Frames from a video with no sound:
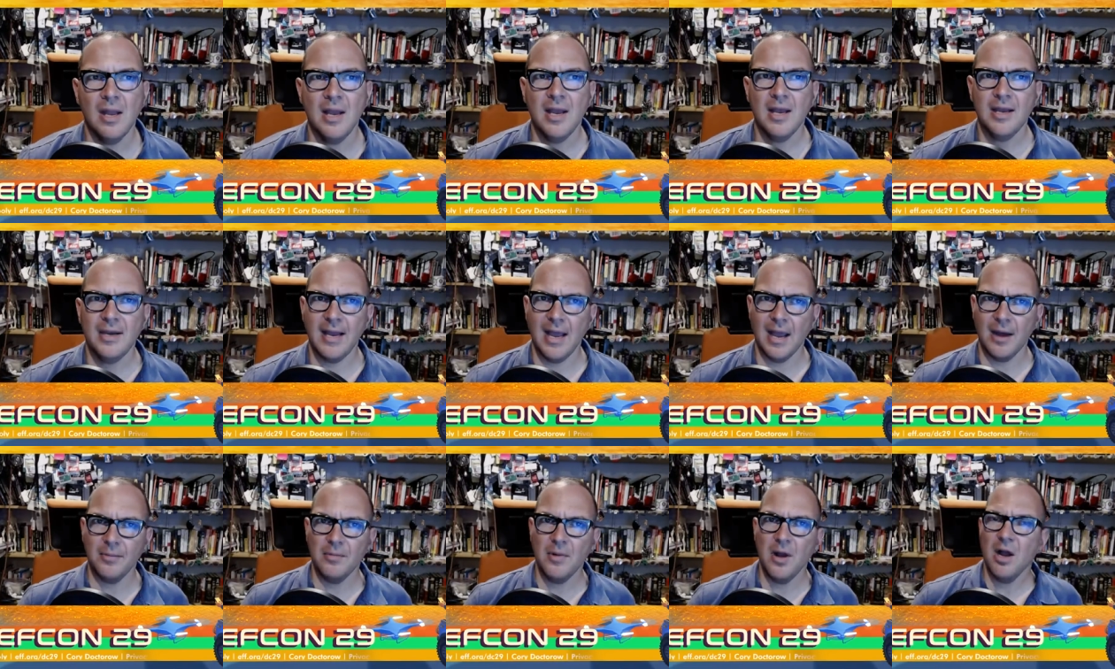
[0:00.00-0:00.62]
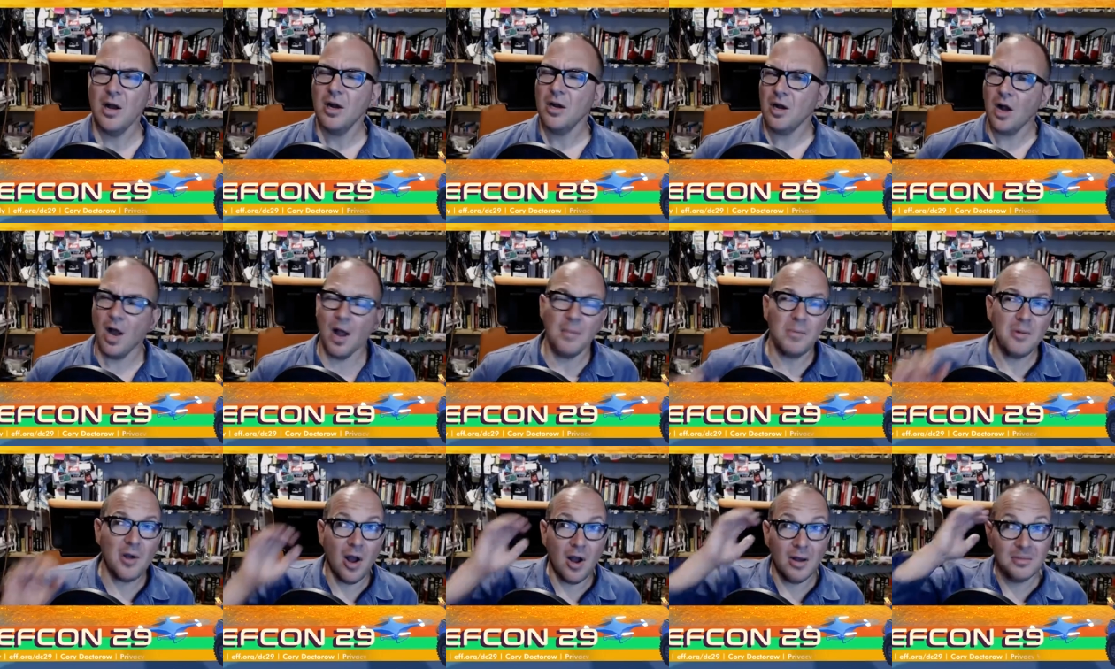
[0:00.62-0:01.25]
Now,
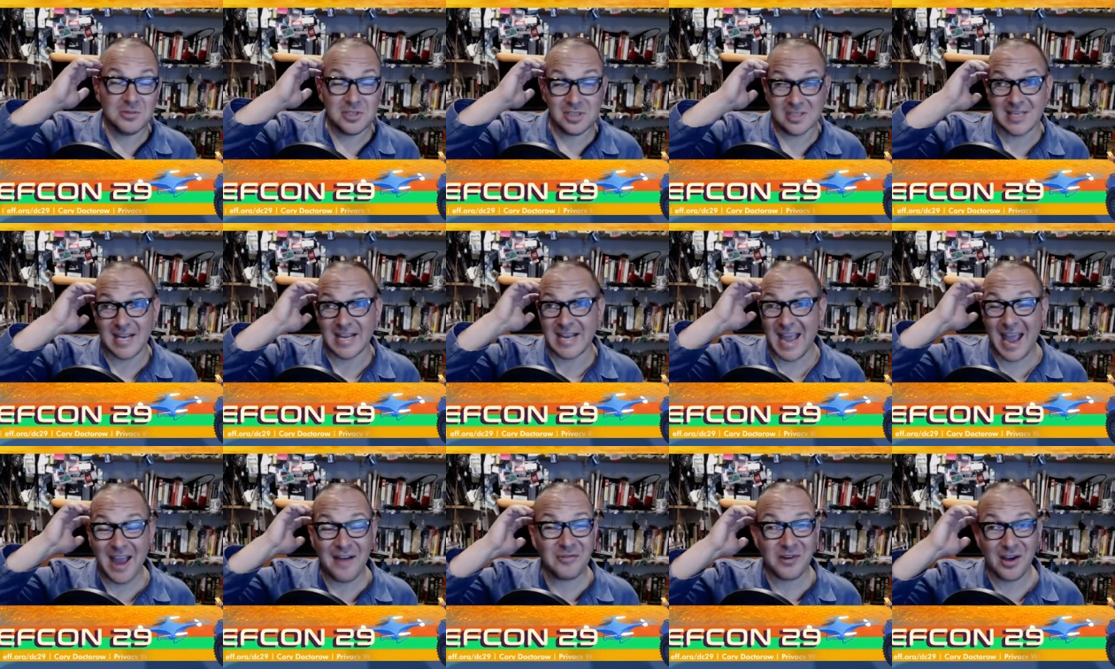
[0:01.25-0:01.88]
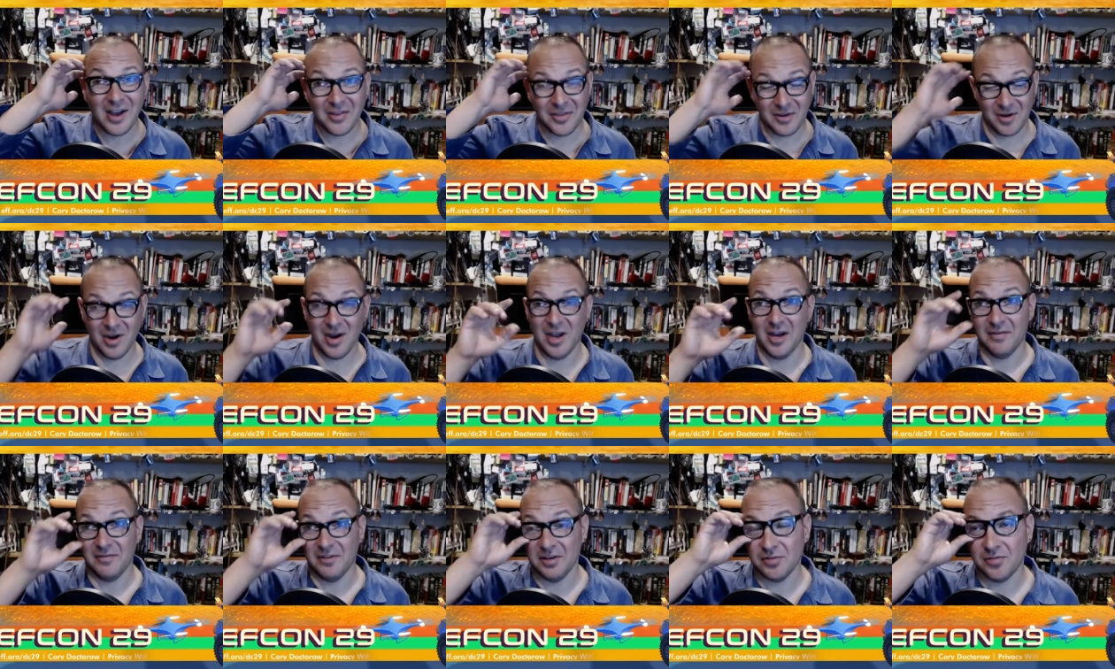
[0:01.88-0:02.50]
ComCom, just like every other
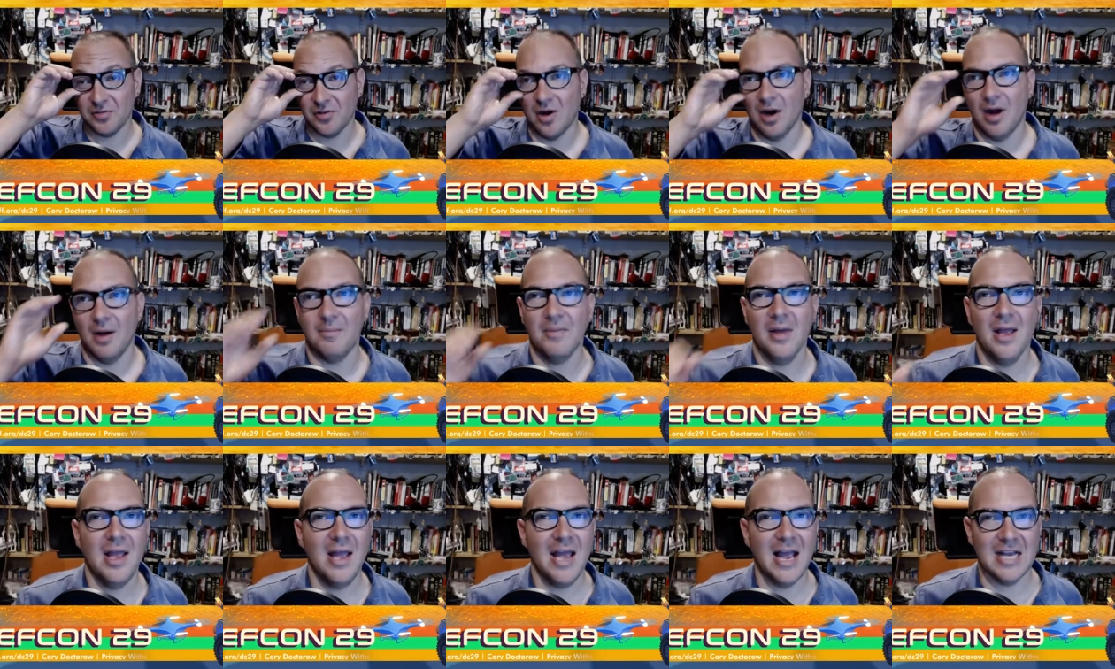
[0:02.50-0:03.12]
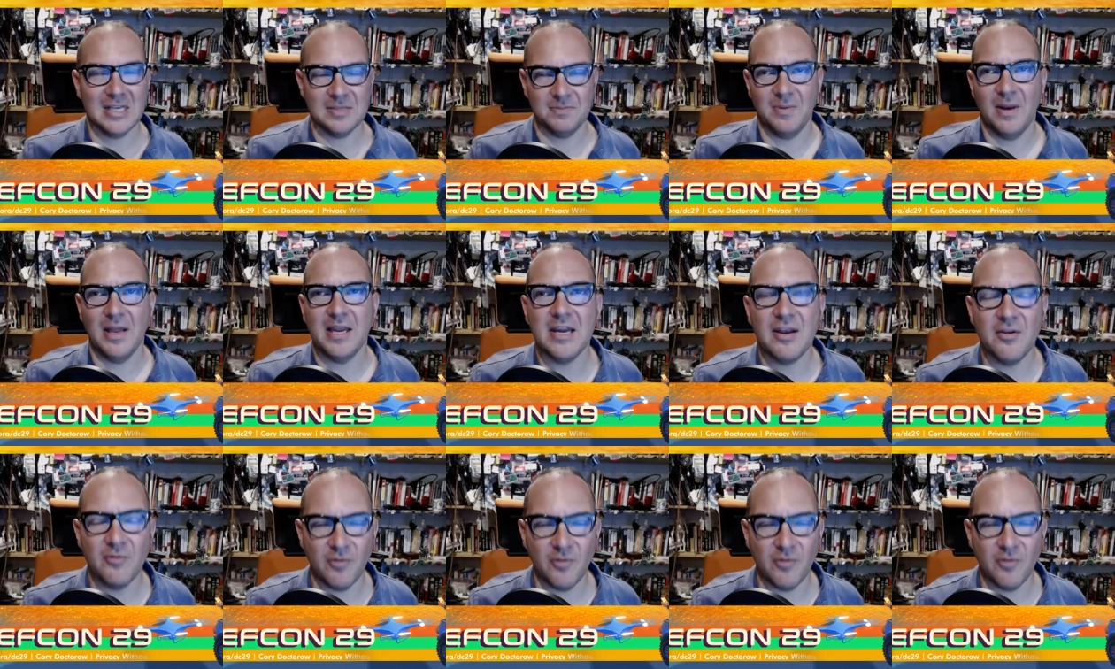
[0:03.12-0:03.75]
kind of interop, has plenty
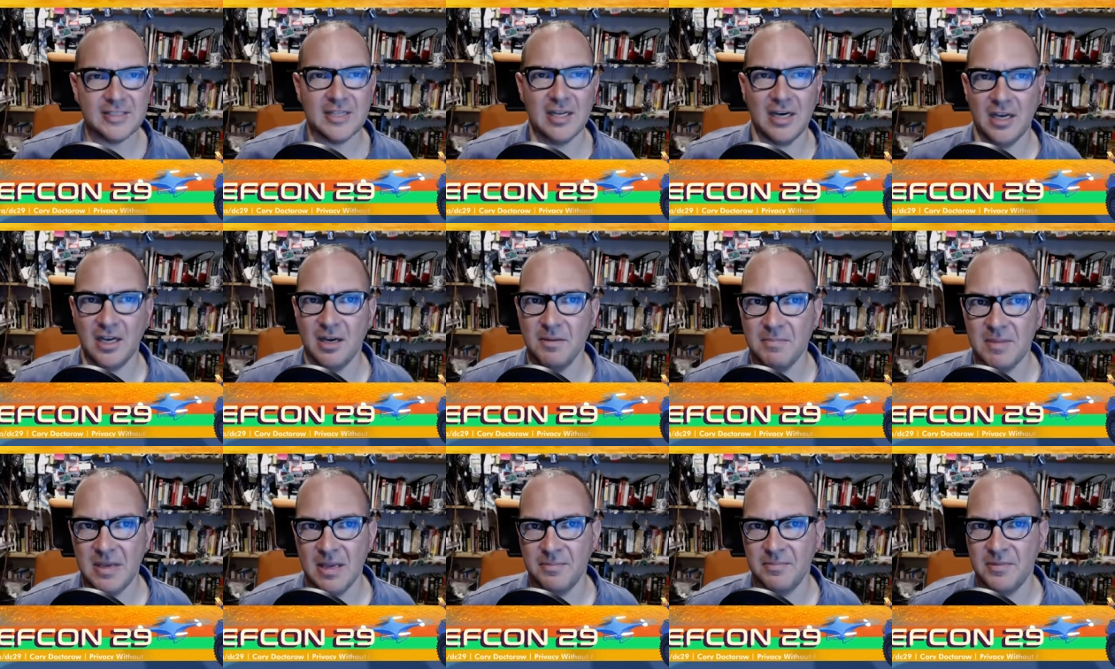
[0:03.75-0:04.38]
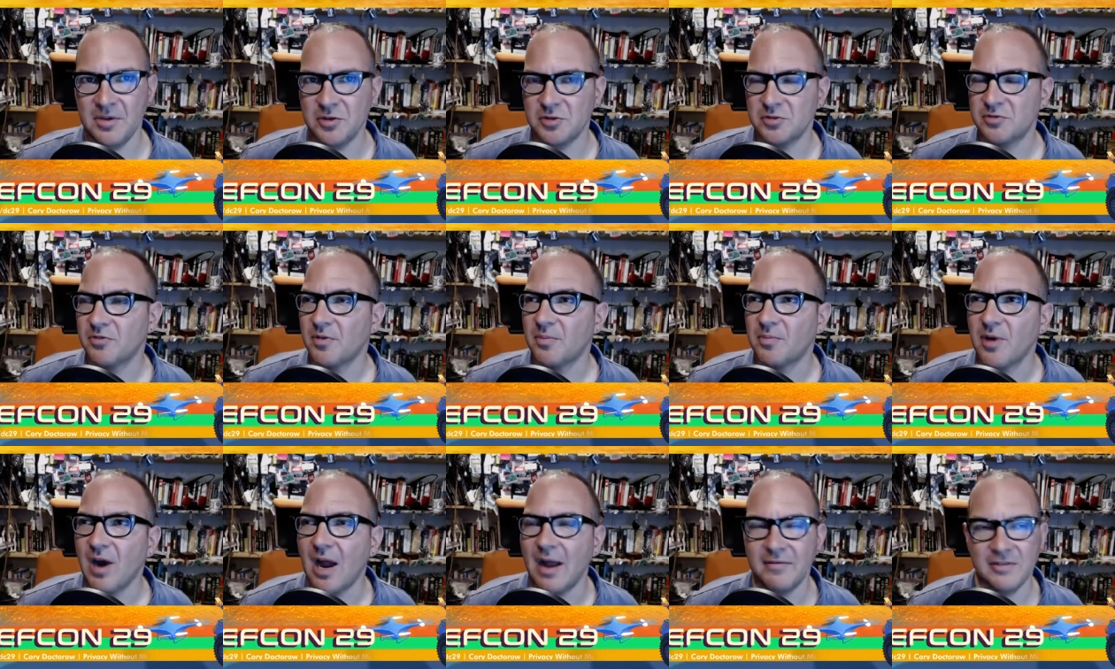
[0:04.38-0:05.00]
of ways that it can be abused for
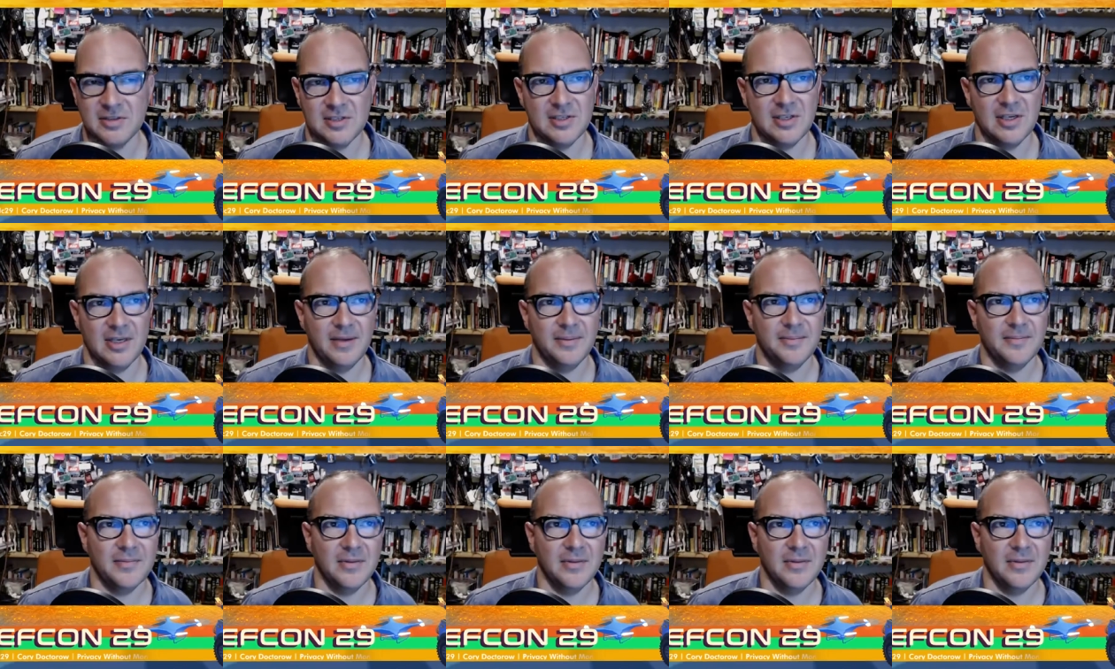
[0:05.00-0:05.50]
privacy.